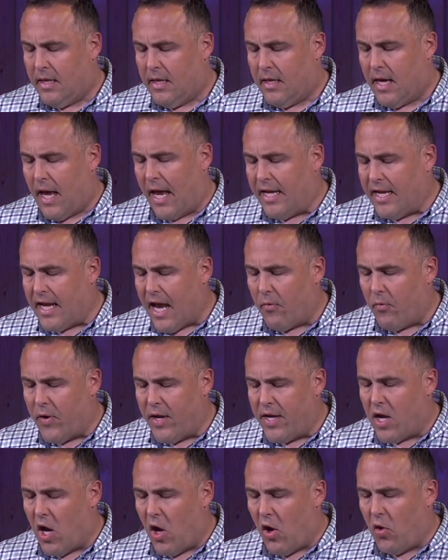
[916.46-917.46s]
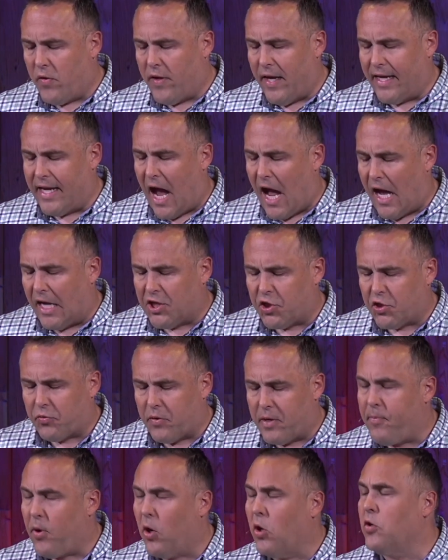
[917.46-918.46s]
And yet we know that God's
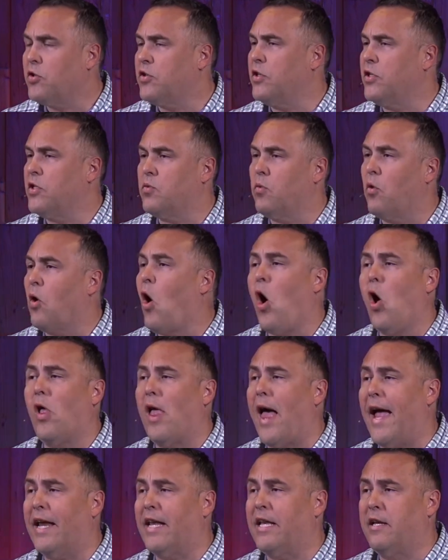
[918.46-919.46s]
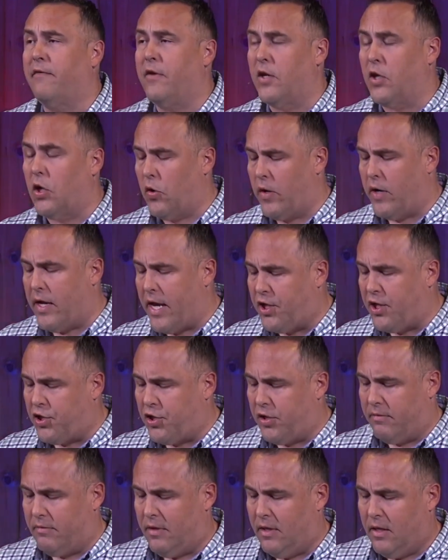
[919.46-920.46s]
three persons were all active in
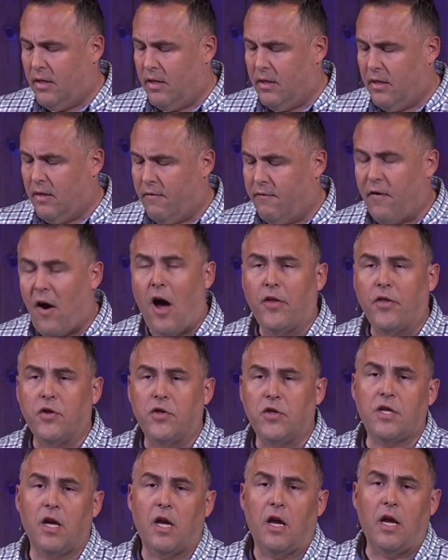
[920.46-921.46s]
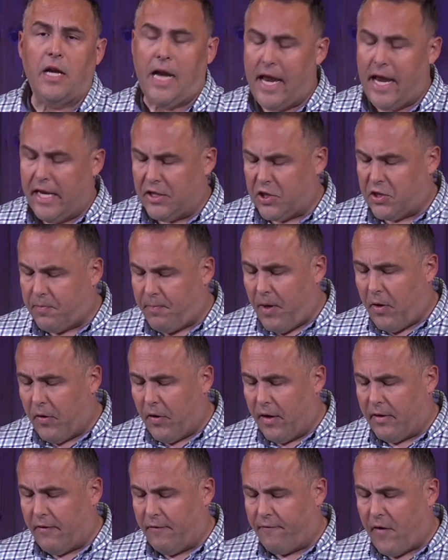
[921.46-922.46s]
creation Father, Son, and
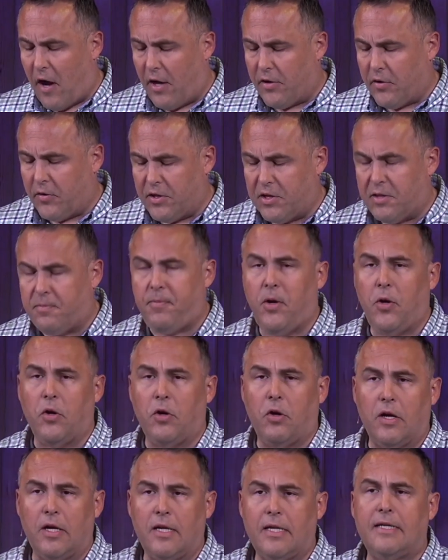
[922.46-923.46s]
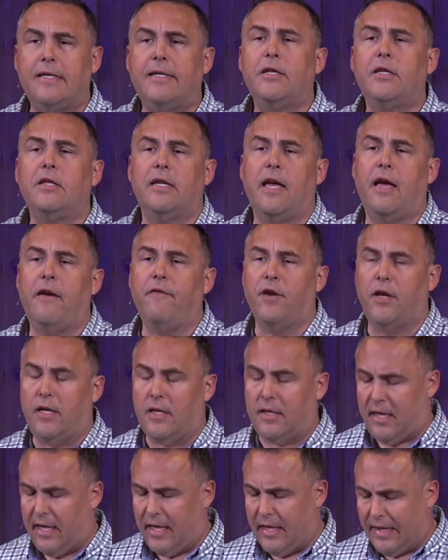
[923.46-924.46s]
Spirit. The Father and Spirit are clearly
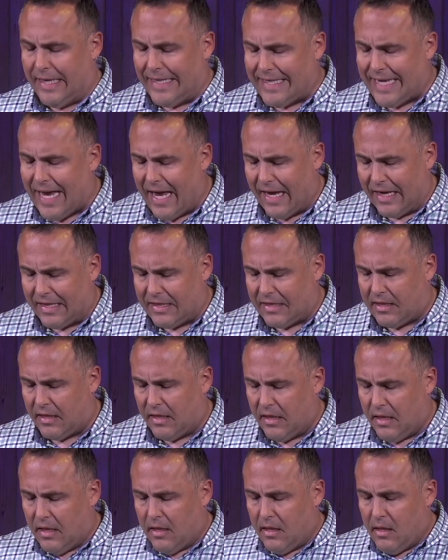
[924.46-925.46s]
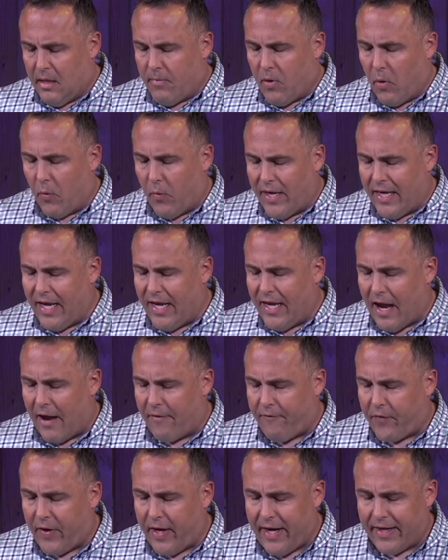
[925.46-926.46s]
evident in the text. But we need
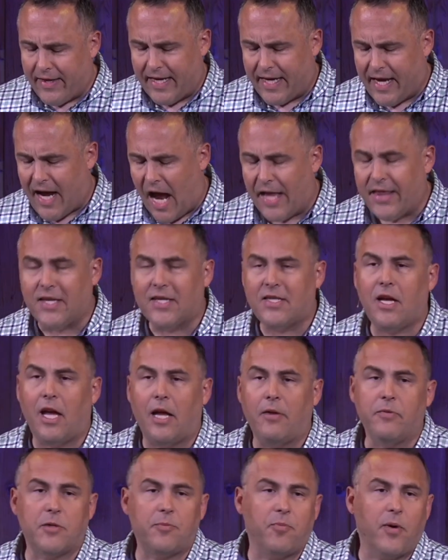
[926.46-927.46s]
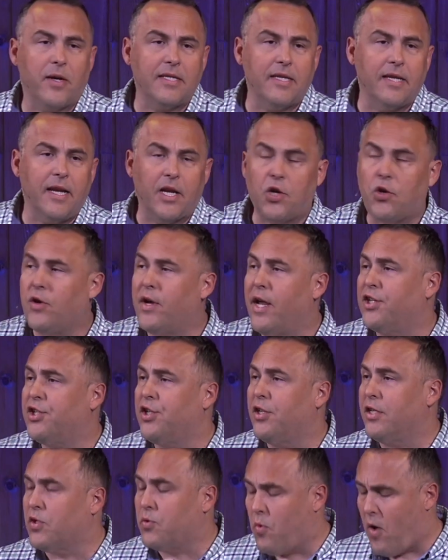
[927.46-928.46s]
not forget that God the Son was present at
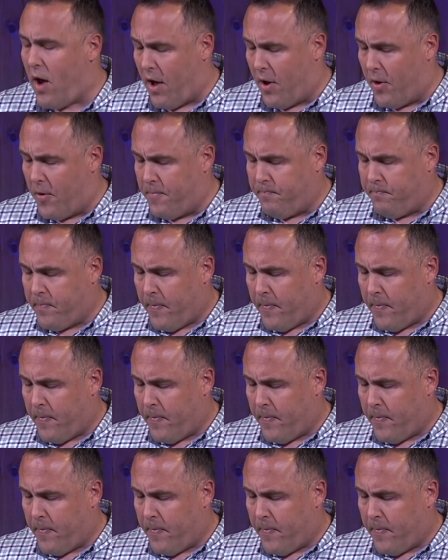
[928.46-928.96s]
creation as well.